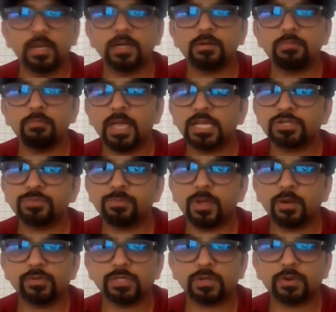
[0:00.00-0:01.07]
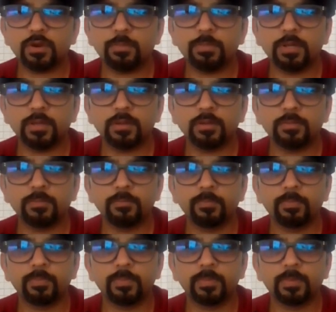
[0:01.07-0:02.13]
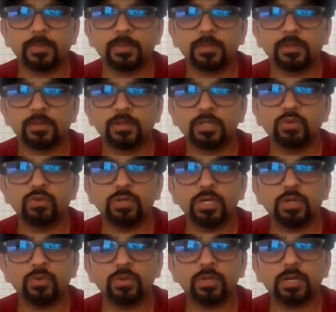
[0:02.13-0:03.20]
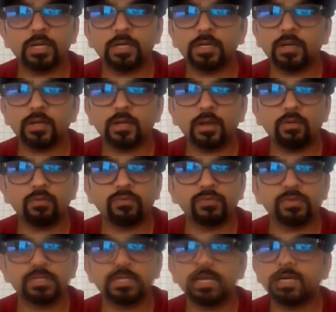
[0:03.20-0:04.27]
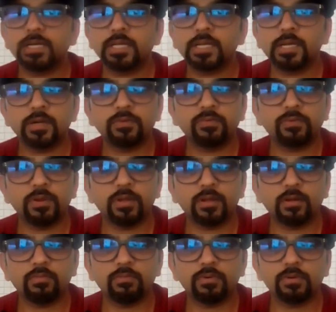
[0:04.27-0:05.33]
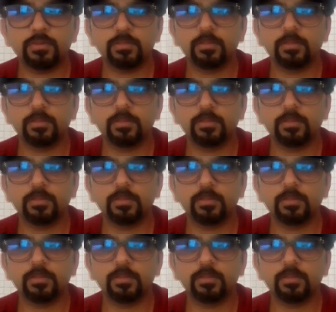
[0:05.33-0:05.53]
Hit match manuscript here you need to create an account first hit create free account